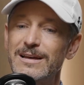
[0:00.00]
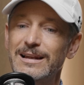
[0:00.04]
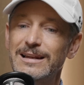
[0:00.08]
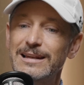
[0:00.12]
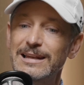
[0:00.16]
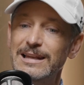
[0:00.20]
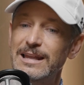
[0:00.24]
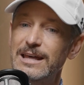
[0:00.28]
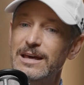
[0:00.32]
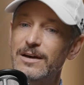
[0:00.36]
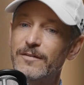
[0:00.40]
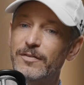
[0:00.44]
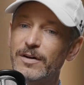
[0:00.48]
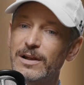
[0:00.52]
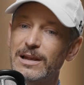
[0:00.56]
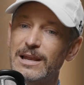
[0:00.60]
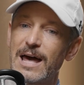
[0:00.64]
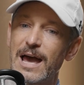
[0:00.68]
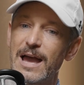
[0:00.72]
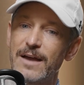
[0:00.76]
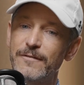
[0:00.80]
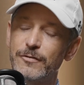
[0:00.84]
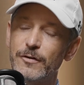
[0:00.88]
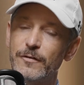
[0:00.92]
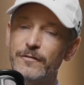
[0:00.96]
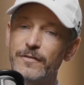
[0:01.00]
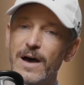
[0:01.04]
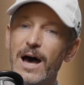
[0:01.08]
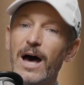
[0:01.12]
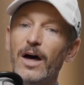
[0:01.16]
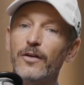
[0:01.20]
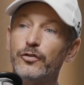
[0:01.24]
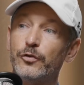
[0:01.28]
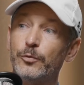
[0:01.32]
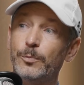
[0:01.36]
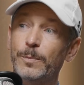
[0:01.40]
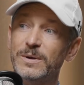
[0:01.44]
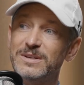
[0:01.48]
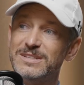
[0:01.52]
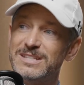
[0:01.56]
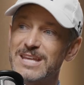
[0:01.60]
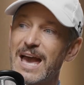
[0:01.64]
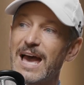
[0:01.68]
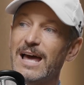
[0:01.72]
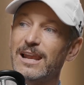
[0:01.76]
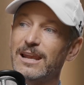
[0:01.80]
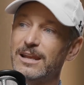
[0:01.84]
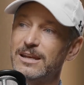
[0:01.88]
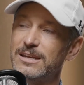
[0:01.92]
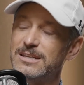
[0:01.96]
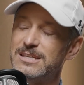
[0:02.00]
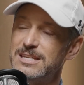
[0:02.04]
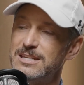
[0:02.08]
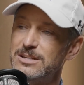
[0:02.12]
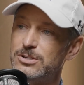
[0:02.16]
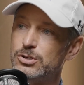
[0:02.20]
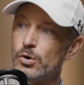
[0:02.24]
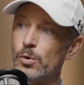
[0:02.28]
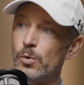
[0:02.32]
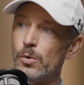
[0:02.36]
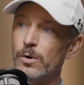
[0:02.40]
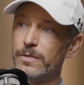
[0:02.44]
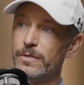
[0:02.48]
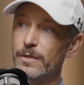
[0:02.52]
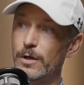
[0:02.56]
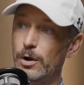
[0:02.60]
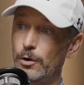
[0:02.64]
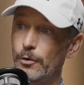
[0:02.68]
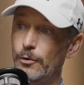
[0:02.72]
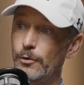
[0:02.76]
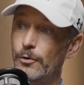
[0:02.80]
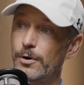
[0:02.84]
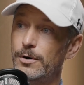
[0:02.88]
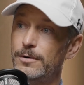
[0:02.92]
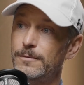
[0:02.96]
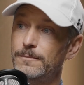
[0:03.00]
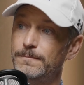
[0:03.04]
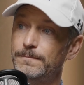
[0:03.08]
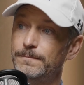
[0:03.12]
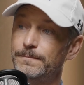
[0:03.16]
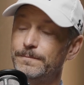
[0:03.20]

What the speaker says: live a life of hospitality toward the Lord.